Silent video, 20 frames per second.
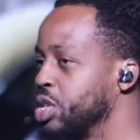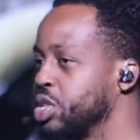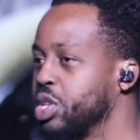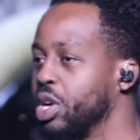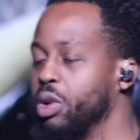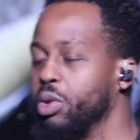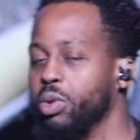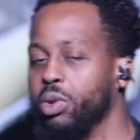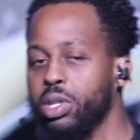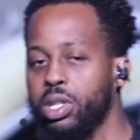
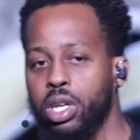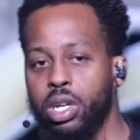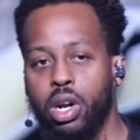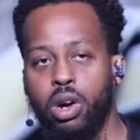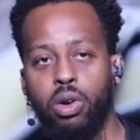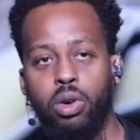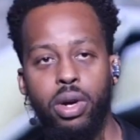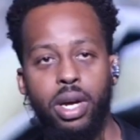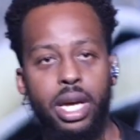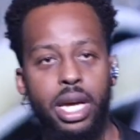So you
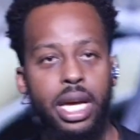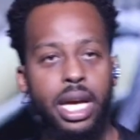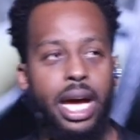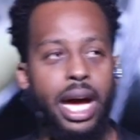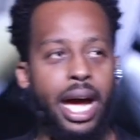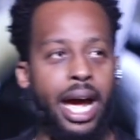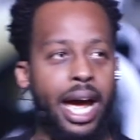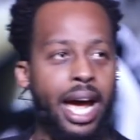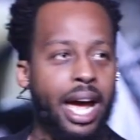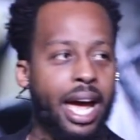know,
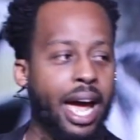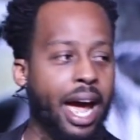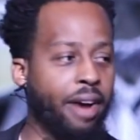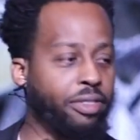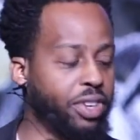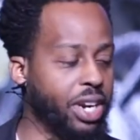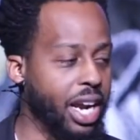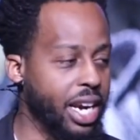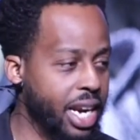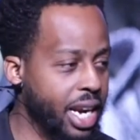
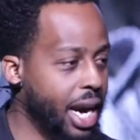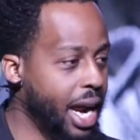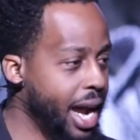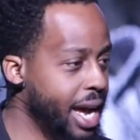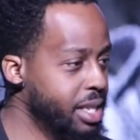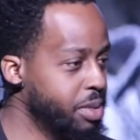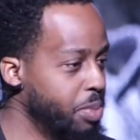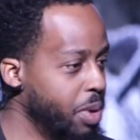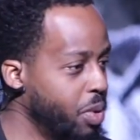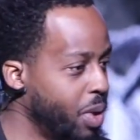after then I
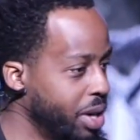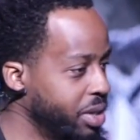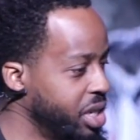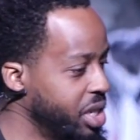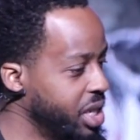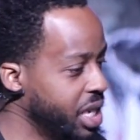asked my wife.